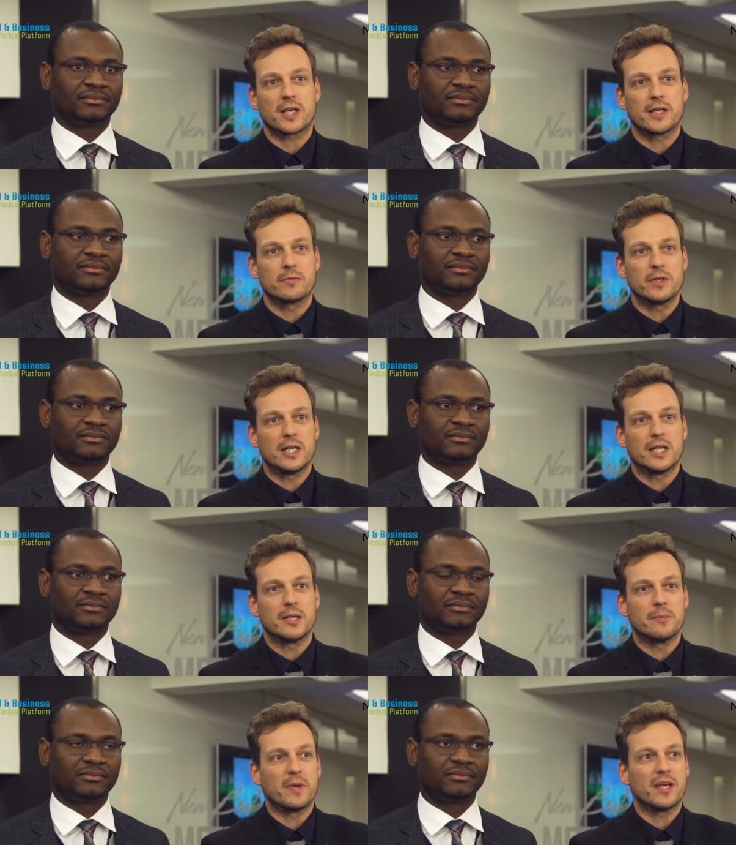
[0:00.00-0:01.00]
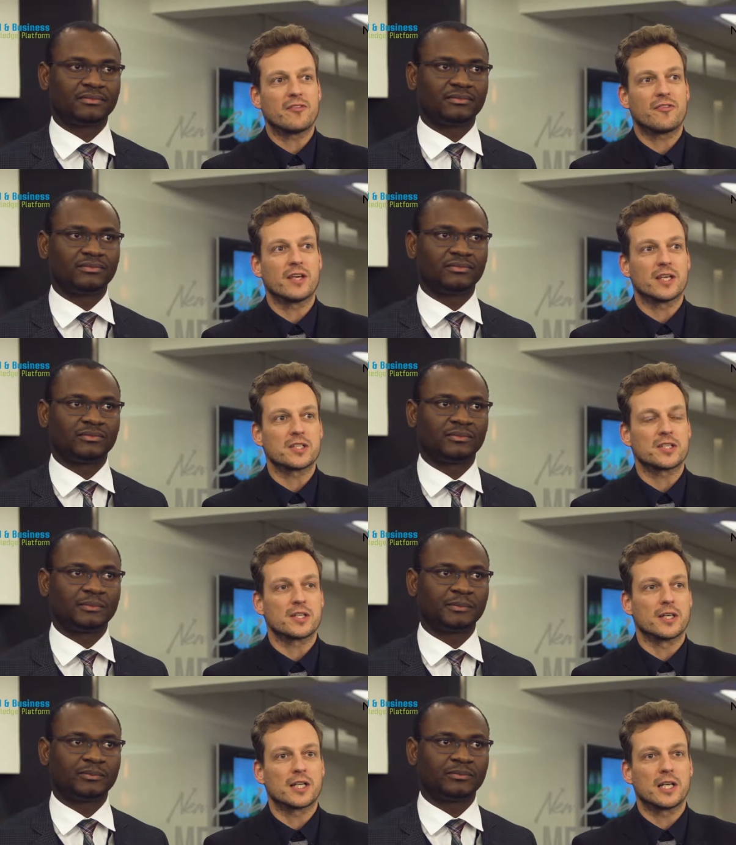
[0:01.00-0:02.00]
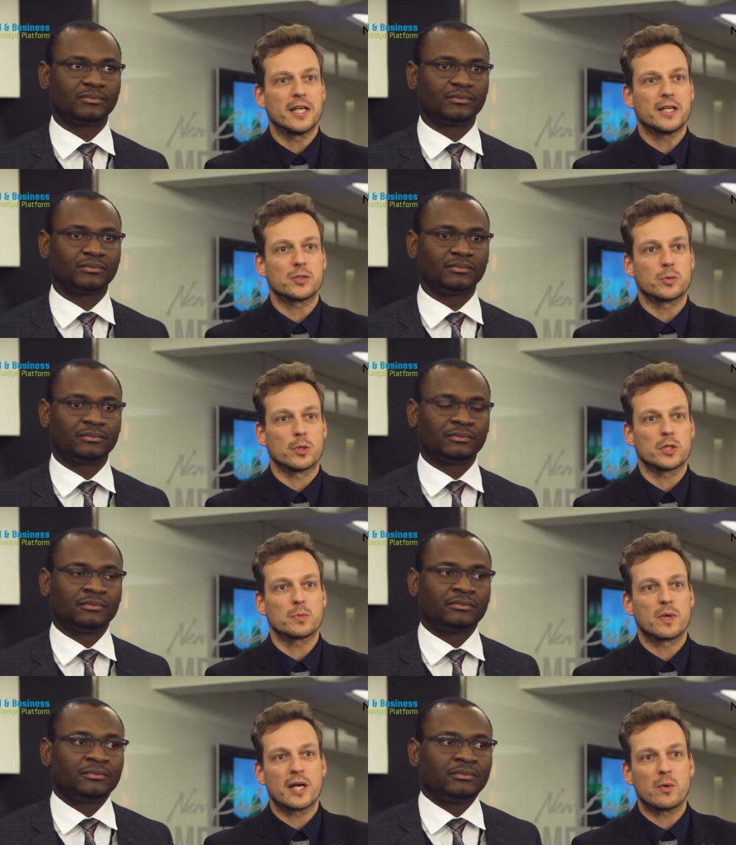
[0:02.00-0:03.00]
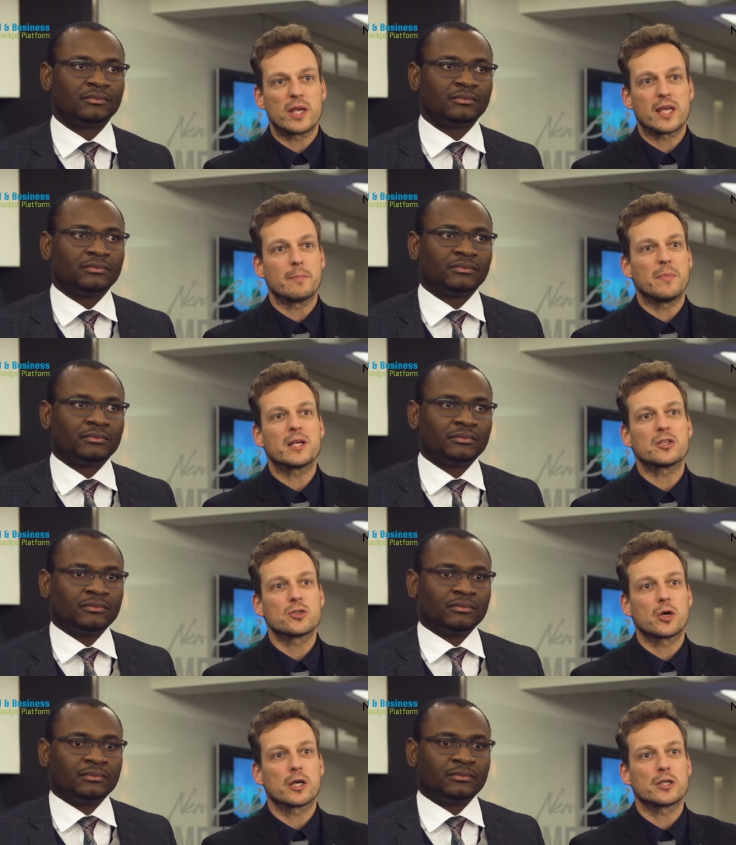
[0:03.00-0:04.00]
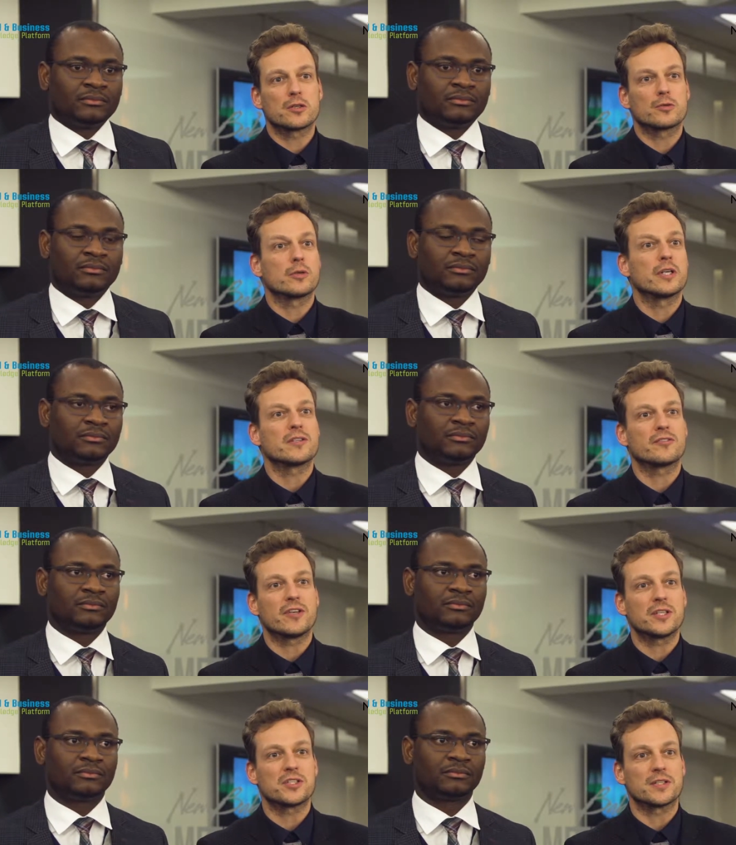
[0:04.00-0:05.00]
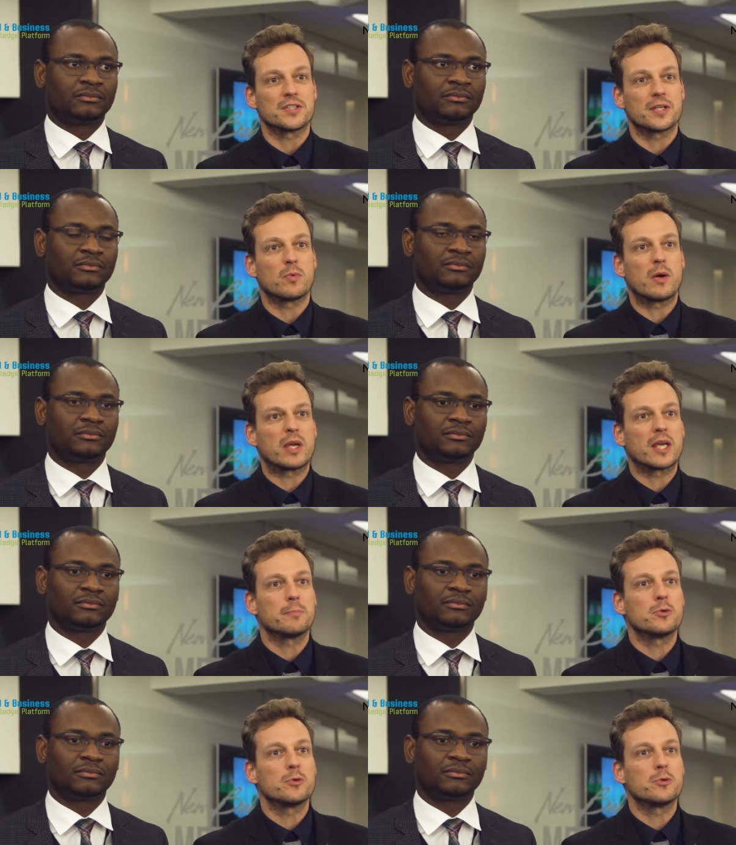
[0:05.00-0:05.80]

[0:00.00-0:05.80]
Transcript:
Speaker 1: can really make things uh, clear to us where we can better target our interventions and where we can